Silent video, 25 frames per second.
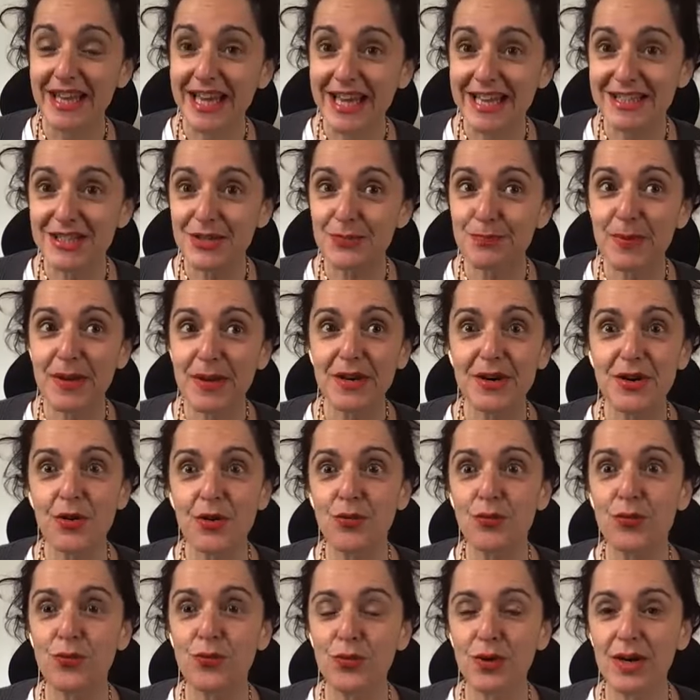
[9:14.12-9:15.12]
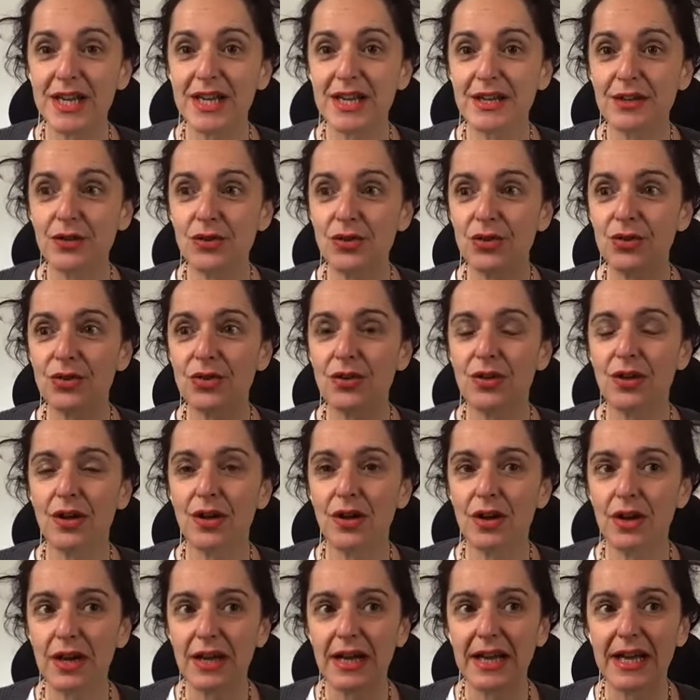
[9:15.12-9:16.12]
It's been a real
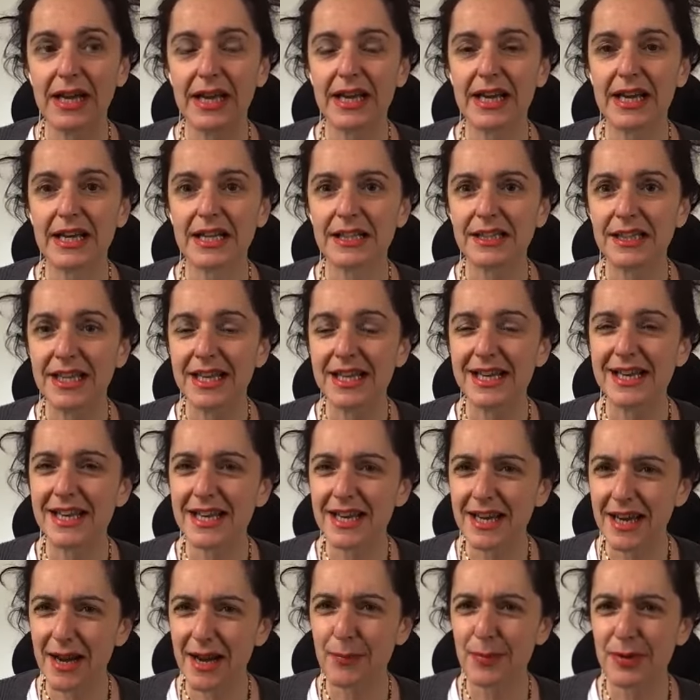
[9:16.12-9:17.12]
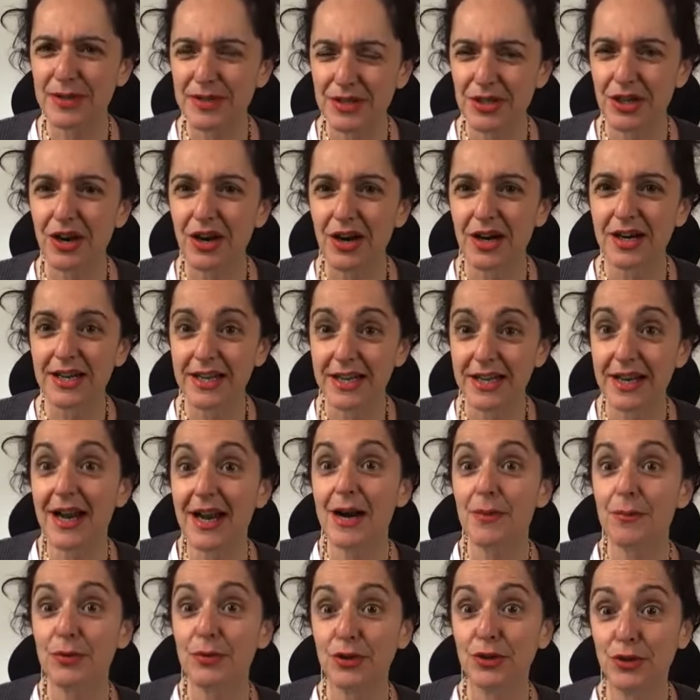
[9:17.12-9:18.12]
cleaning up and tidying
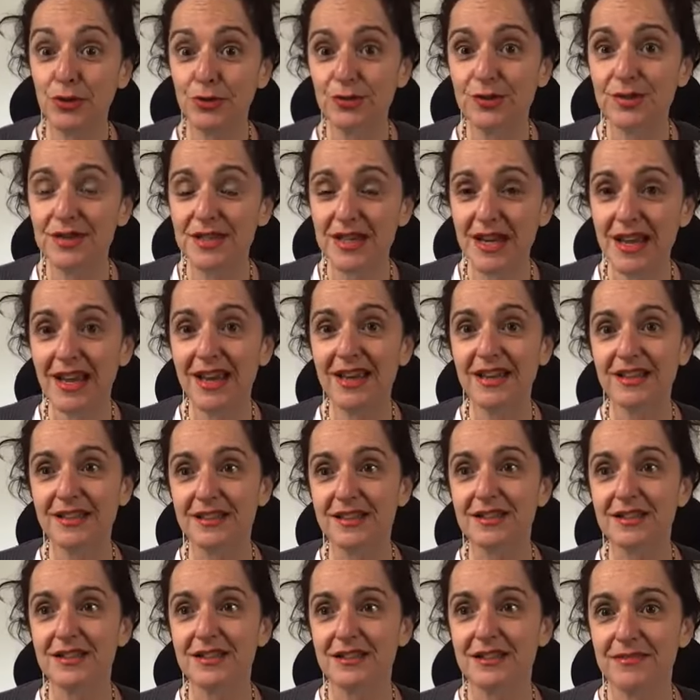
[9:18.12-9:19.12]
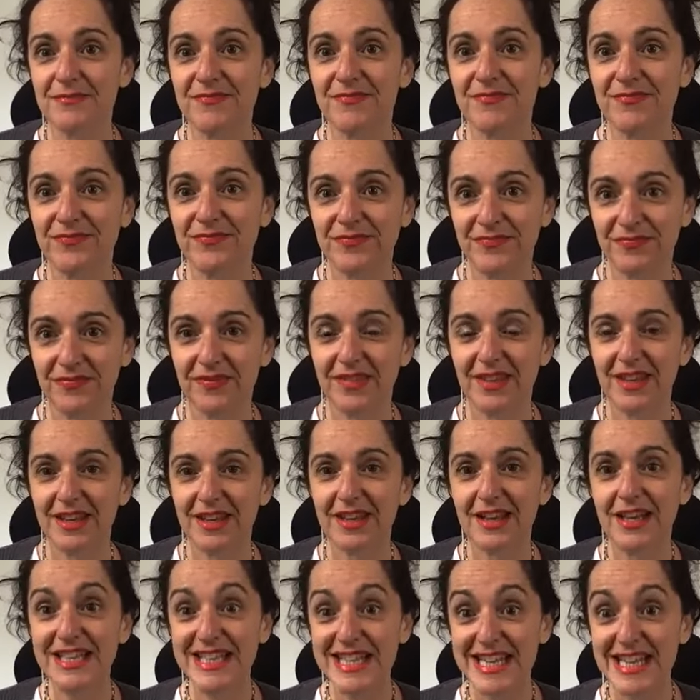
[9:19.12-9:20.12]
up loose ends
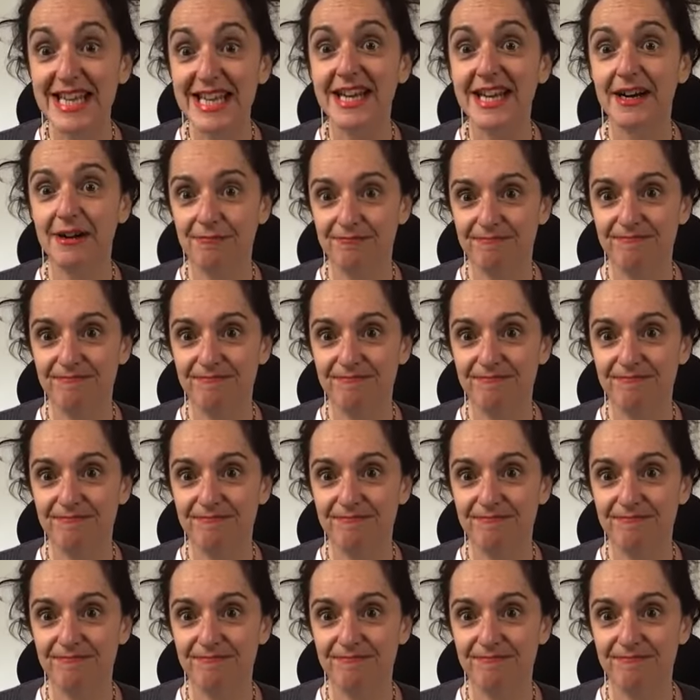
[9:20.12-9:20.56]
year.